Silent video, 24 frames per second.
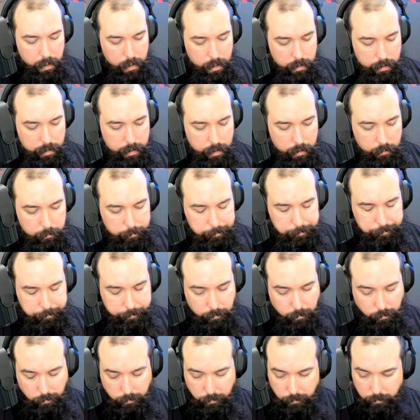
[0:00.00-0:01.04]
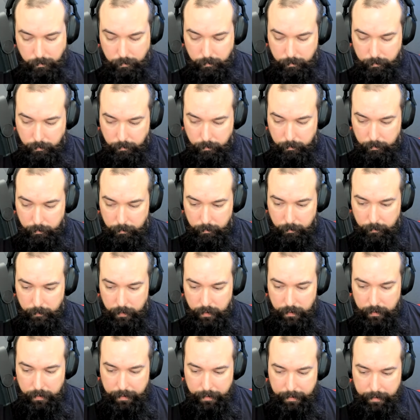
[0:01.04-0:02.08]
So
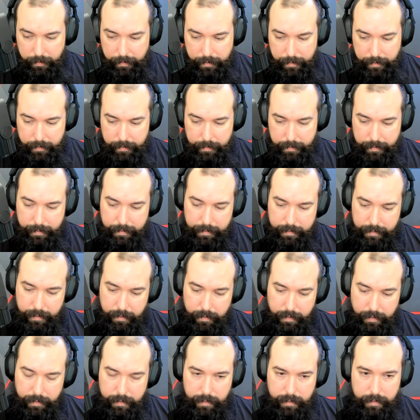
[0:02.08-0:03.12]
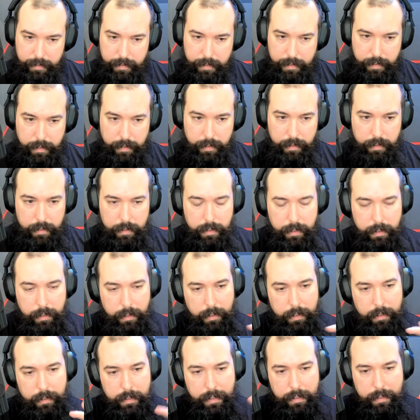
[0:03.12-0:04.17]
there, there, there is an interesting,
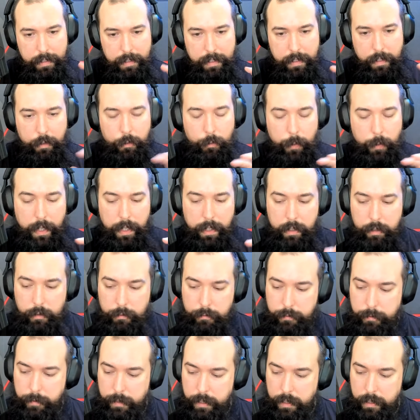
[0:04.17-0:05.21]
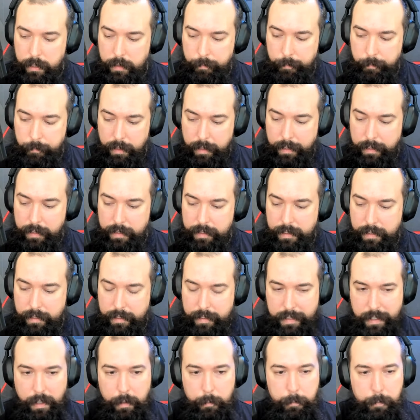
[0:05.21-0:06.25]
interesting way of um,
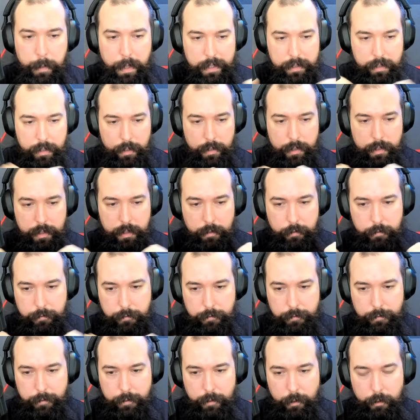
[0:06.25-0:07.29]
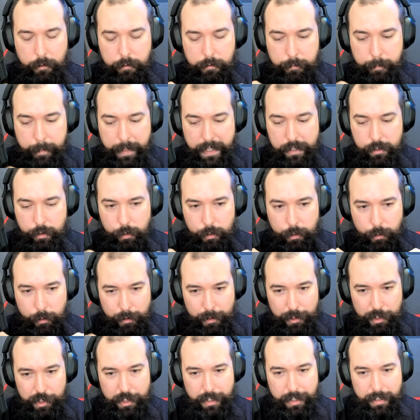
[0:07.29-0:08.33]
interesting butters of of
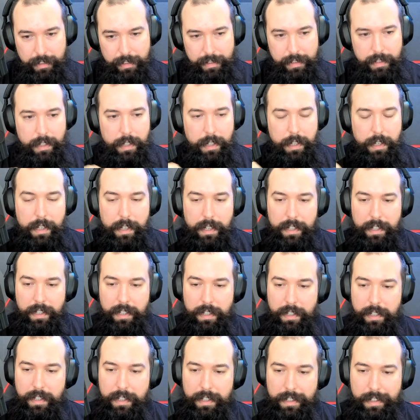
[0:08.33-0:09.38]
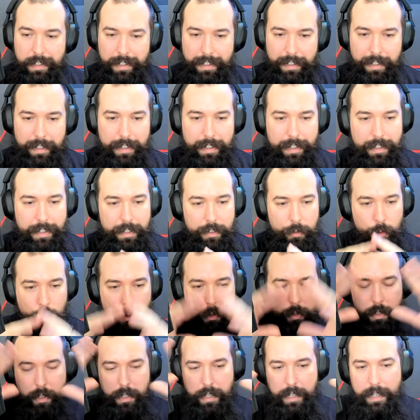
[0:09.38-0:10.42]
methodologies in in in
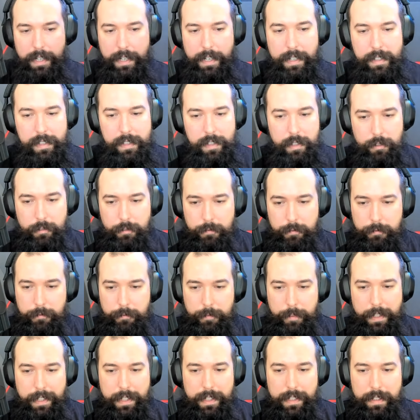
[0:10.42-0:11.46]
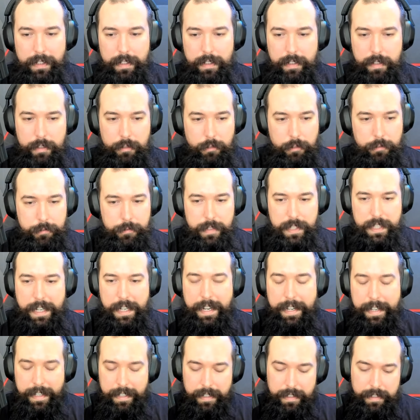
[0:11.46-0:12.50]
all kinds of fields of
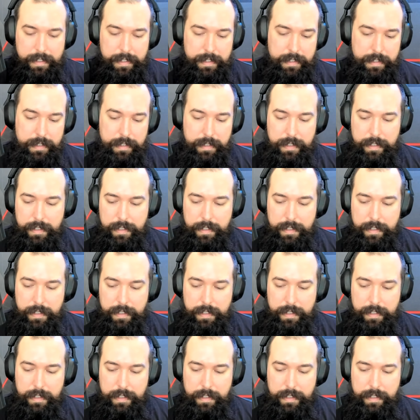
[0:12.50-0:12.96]
sciences.